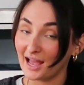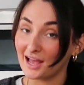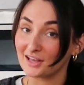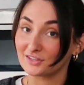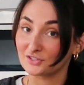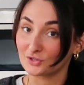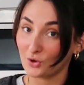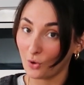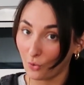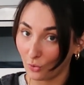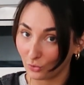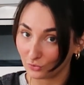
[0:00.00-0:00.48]

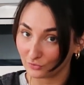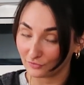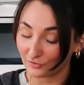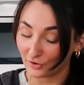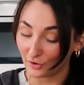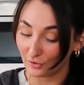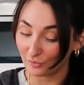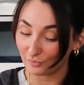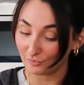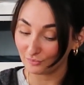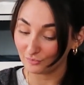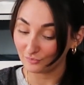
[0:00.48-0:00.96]
as cold
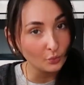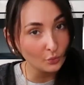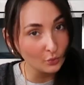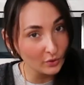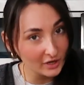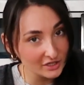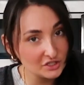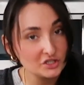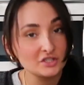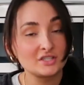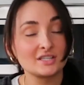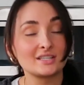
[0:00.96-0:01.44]
foam,
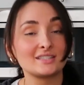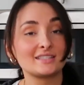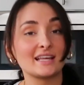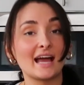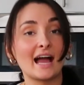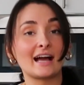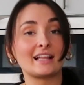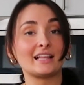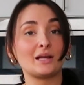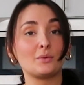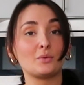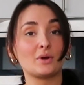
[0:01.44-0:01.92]
which is
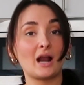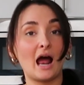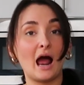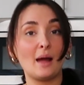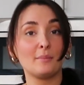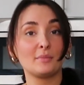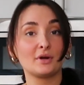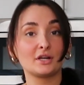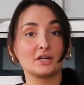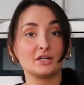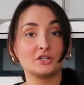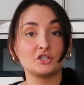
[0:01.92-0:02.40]
exactly what
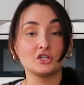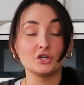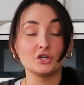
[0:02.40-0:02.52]
I'm gonna